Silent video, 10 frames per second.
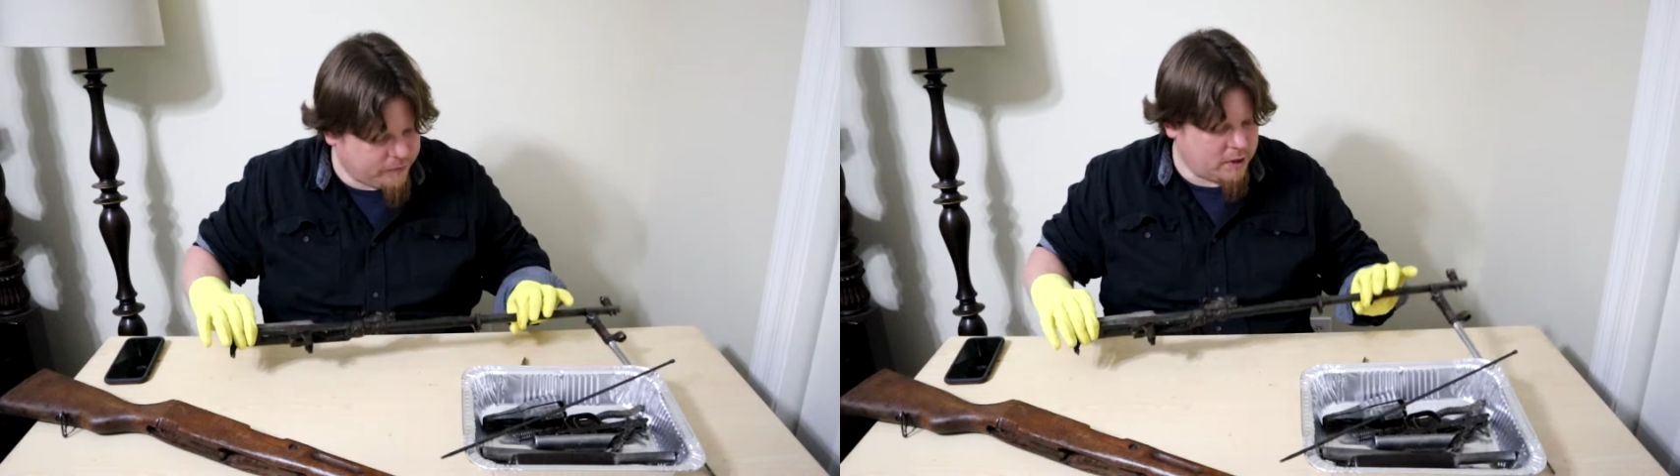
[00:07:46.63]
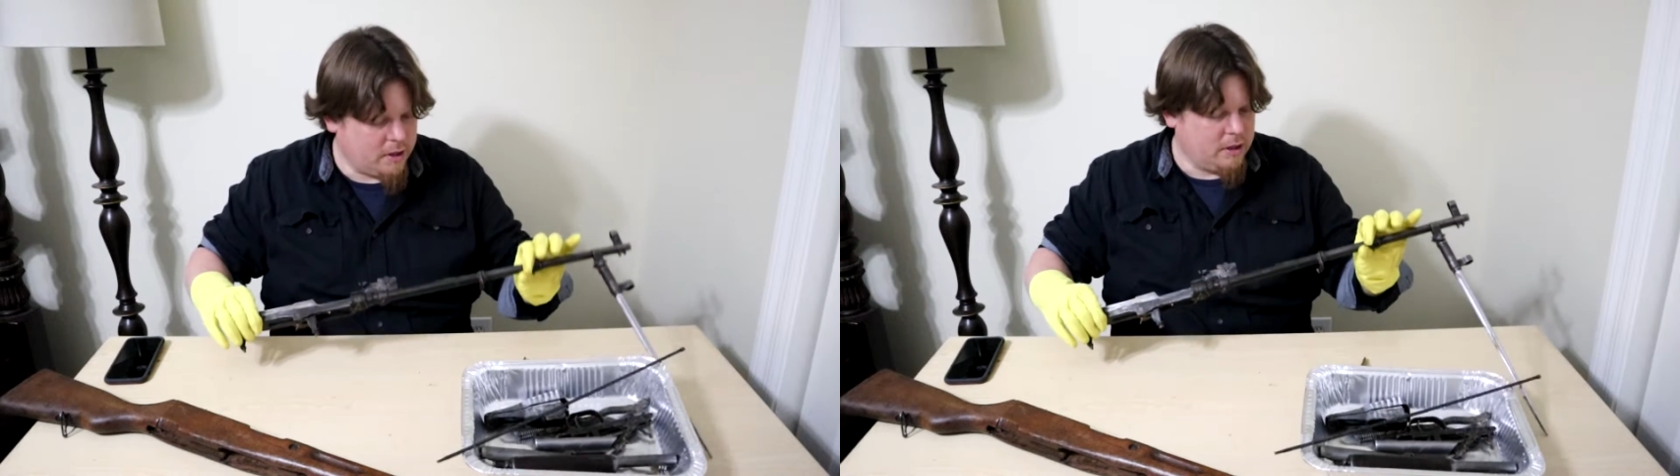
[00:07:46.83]

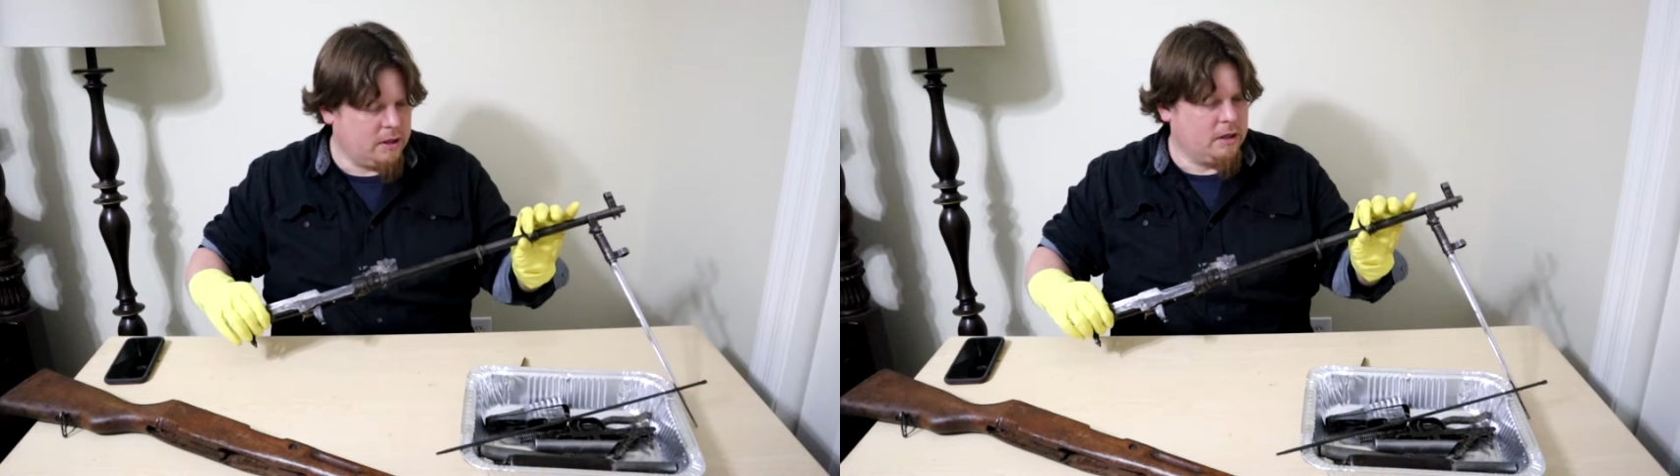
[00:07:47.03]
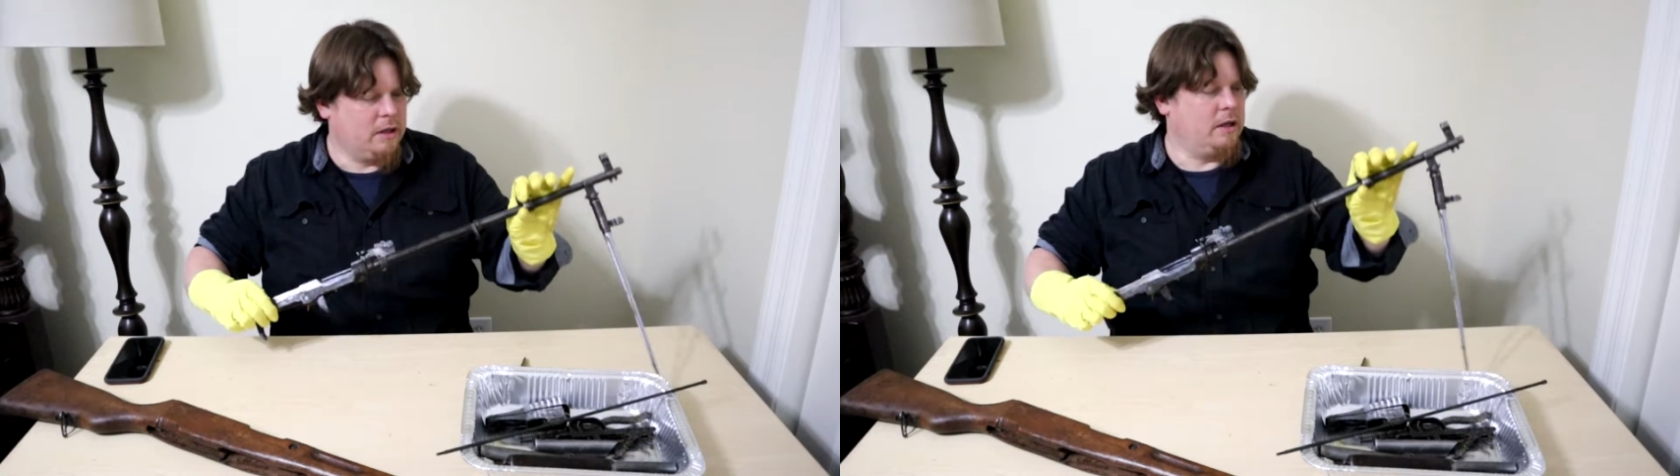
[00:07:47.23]

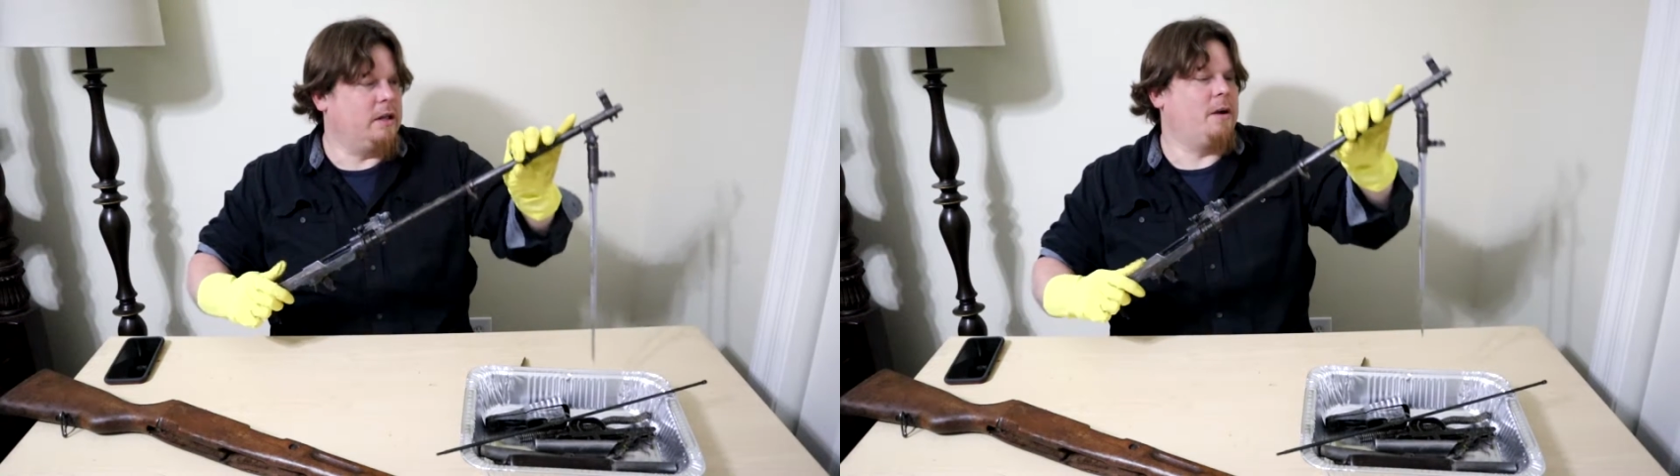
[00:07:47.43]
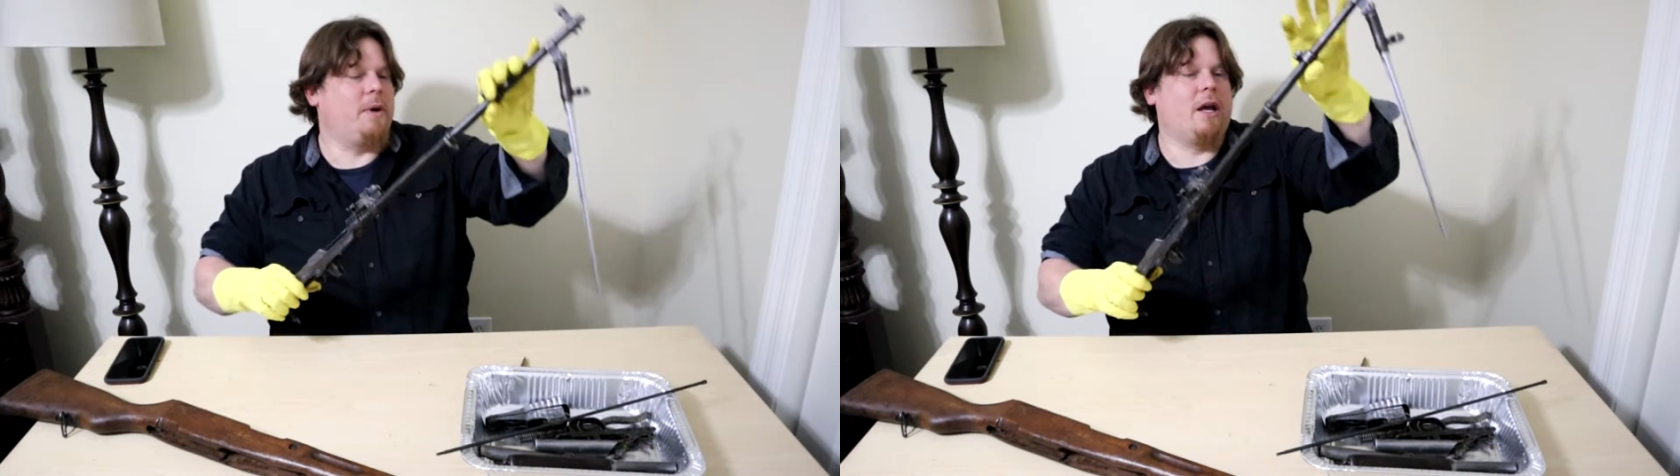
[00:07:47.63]

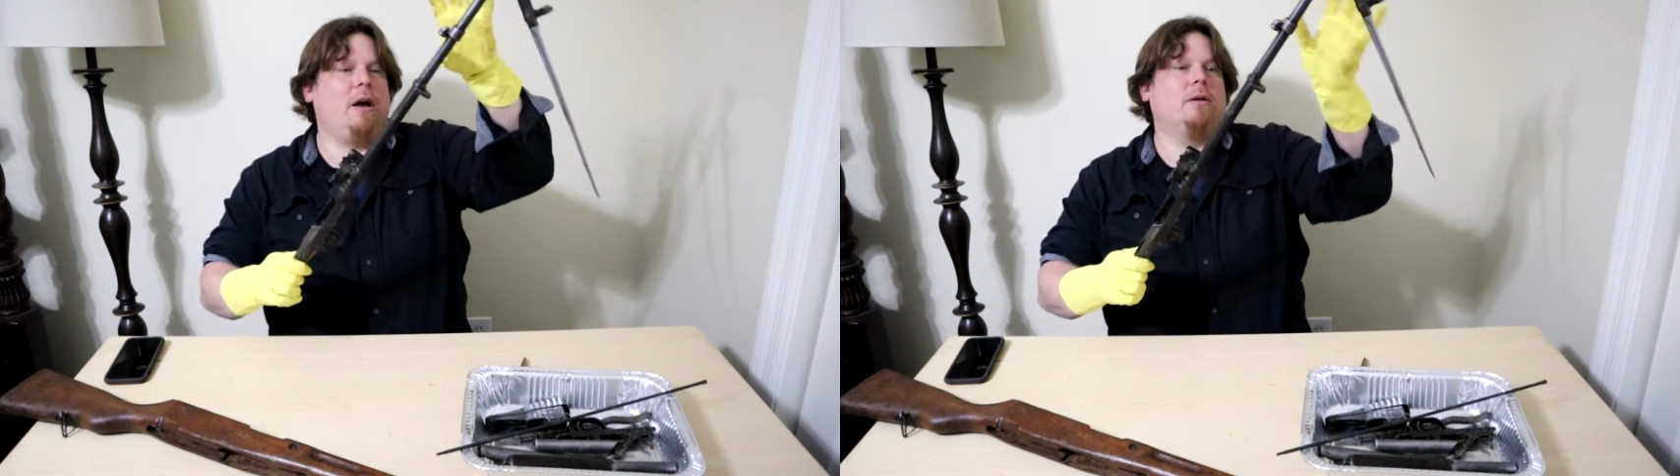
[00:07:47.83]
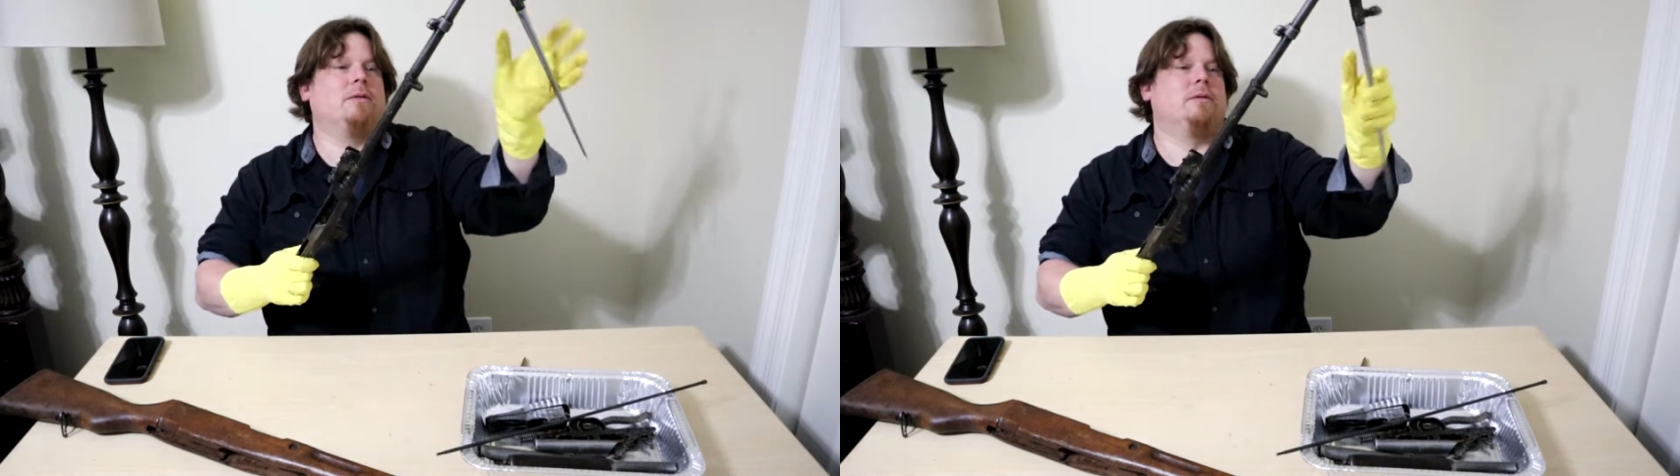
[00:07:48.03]
And there we
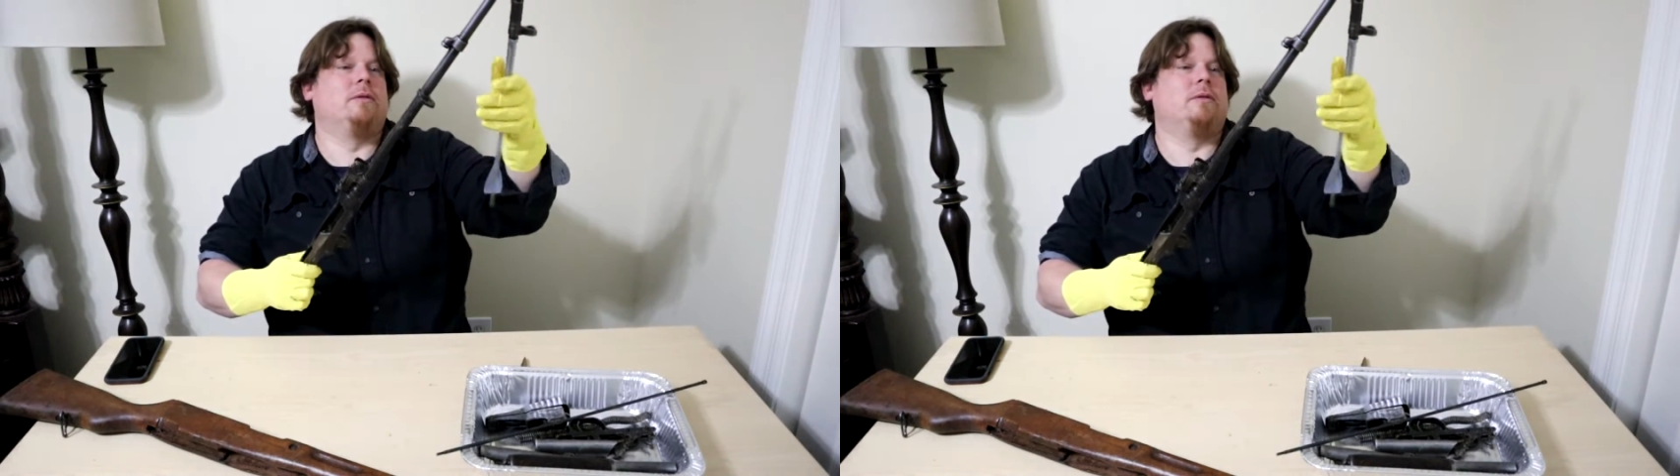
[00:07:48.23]
go.